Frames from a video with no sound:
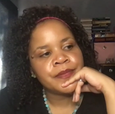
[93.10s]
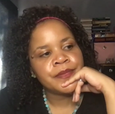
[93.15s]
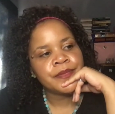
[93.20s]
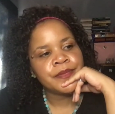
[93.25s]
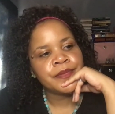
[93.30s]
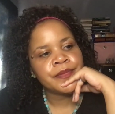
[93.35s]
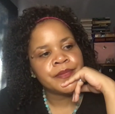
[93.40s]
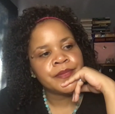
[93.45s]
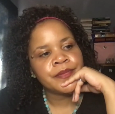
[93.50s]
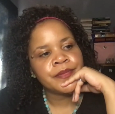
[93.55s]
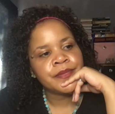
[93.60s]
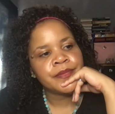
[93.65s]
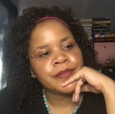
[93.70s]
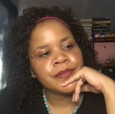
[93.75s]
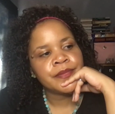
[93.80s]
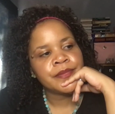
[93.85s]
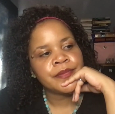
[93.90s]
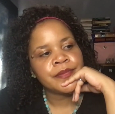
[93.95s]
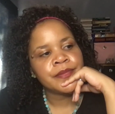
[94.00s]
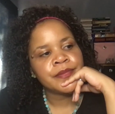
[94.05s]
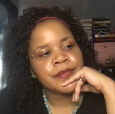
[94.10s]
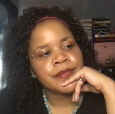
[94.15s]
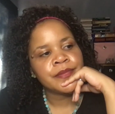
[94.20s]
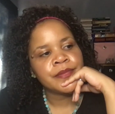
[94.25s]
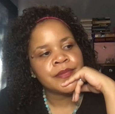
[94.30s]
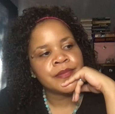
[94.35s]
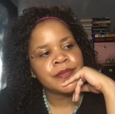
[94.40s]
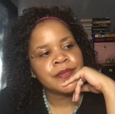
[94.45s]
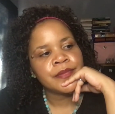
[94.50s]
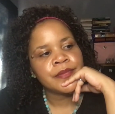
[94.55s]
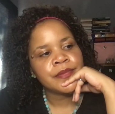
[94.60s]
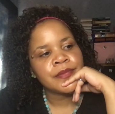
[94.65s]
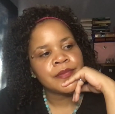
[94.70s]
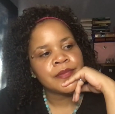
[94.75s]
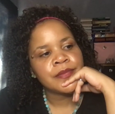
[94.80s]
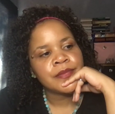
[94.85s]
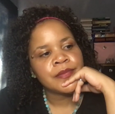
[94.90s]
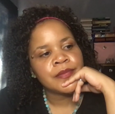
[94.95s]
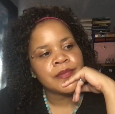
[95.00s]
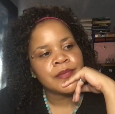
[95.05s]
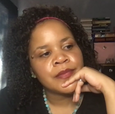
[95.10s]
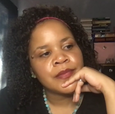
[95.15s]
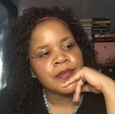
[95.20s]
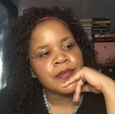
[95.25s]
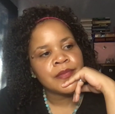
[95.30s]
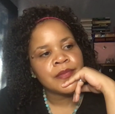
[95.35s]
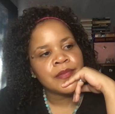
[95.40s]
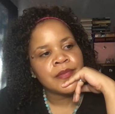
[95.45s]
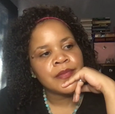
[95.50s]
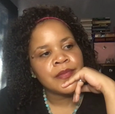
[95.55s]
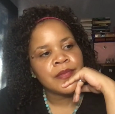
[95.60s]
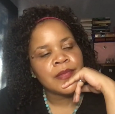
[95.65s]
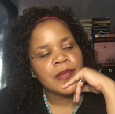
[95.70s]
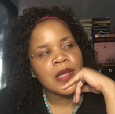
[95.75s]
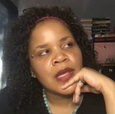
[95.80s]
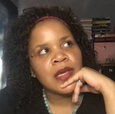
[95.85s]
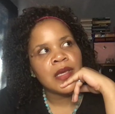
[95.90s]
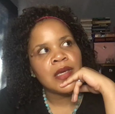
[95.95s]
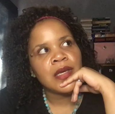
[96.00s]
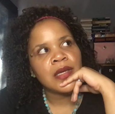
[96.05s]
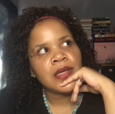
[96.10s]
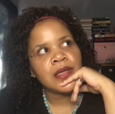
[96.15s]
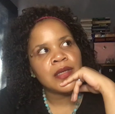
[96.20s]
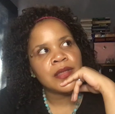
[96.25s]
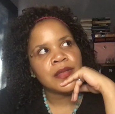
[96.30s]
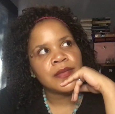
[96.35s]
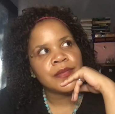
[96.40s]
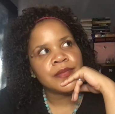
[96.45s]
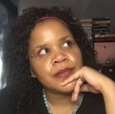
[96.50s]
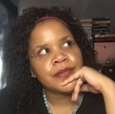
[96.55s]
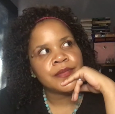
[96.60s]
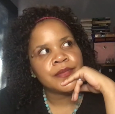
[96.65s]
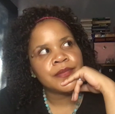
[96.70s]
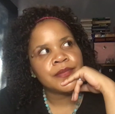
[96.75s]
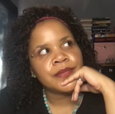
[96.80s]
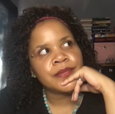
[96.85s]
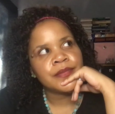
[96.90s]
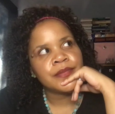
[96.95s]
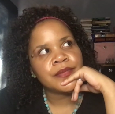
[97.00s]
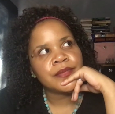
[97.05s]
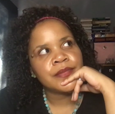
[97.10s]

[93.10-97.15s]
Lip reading: Nothing is said.